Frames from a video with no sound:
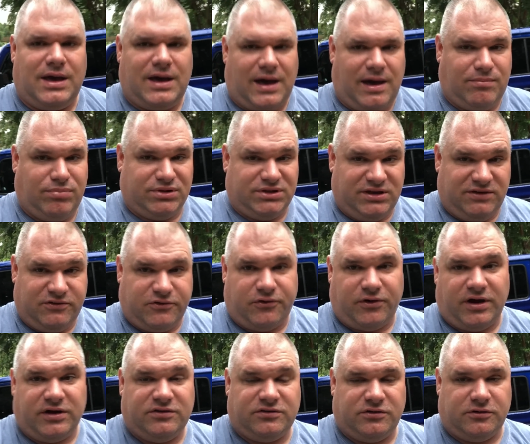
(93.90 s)
I believe
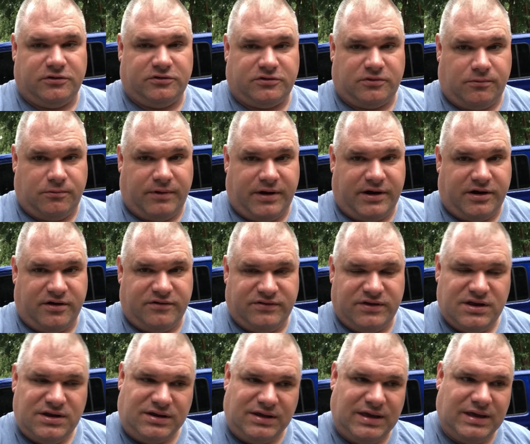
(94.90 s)
Chrysler is aware
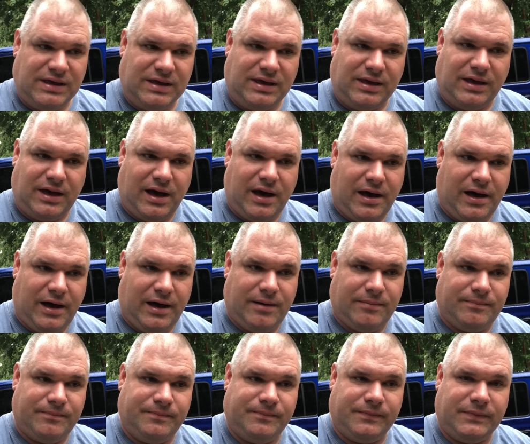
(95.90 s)
of it,
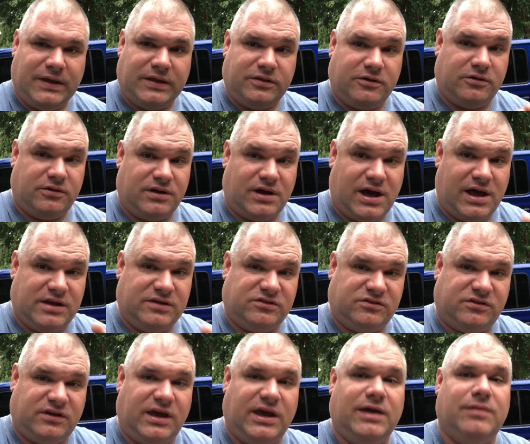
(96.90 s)
and they're
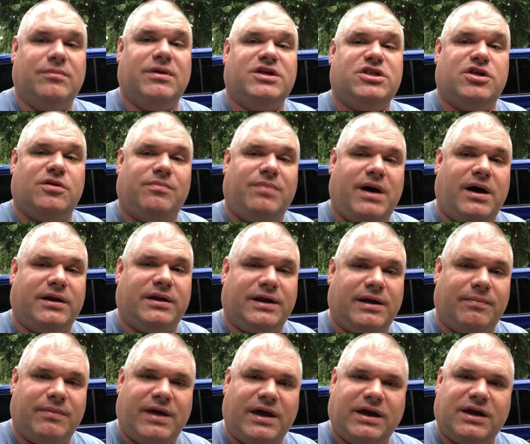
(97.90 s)
not saying much about
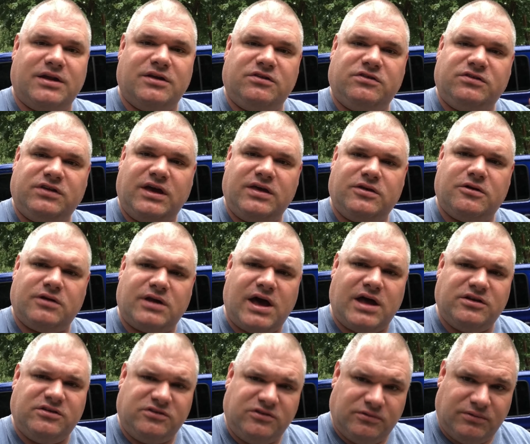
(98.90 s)
it. I'm not going to say they're
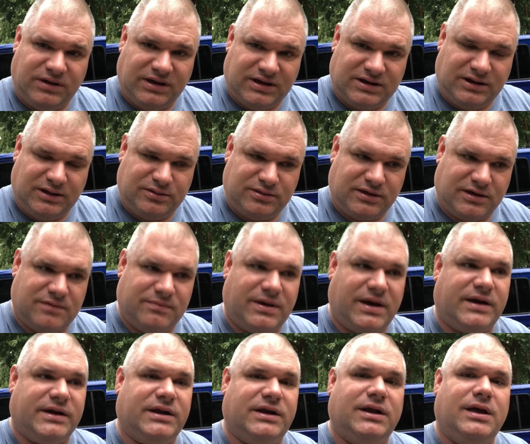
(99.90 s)
not doing anything
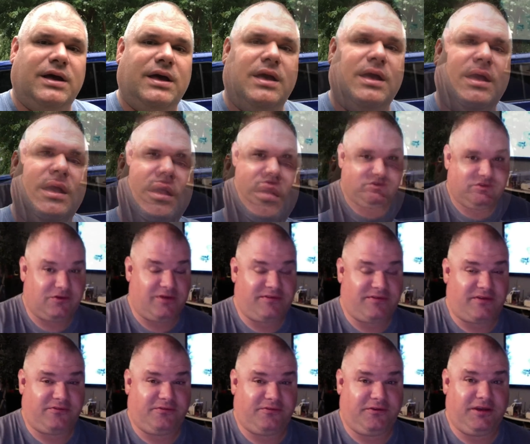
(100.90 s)
about it. So have
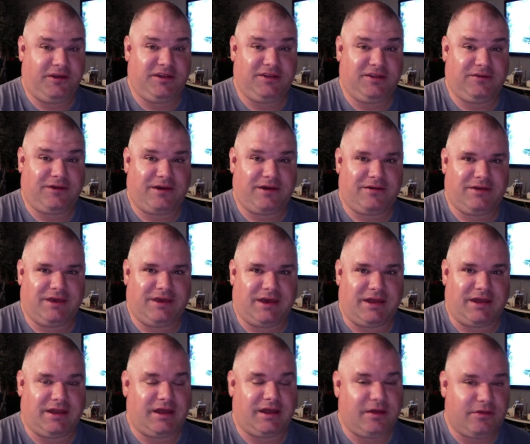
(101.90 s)
I freaked you out
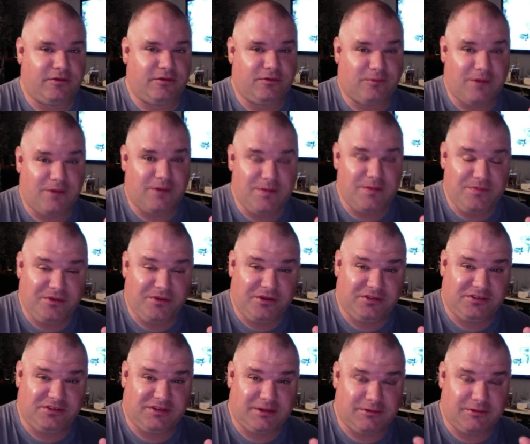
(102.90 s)
yet? Now, there's one
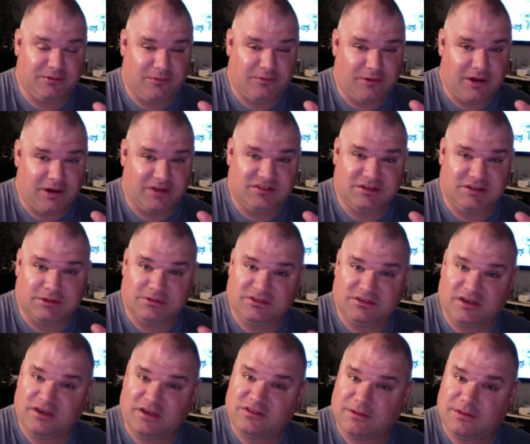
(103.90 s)
person I was watching that was
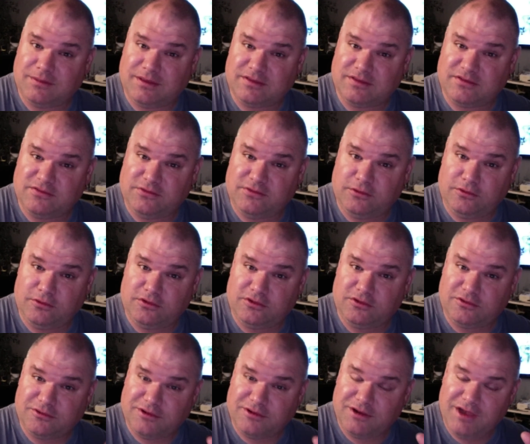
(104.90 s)
asking about the fuel
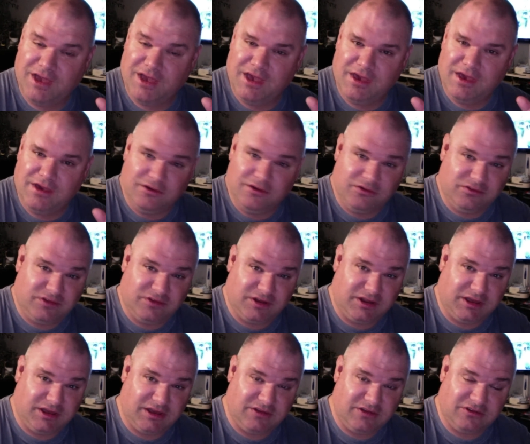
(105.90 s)
door who said
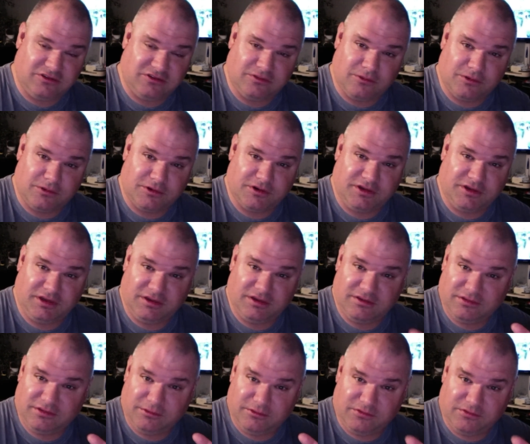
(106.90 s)
he had just ordered
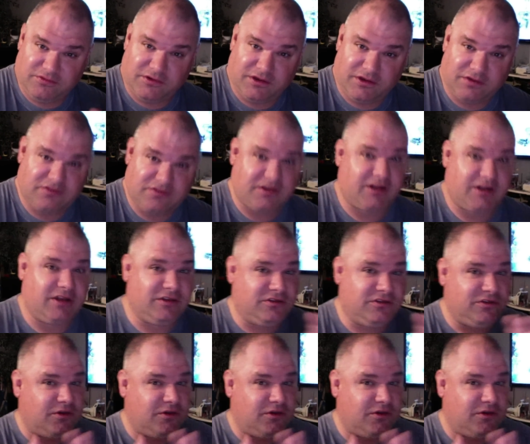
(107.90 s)
his. He was very excited.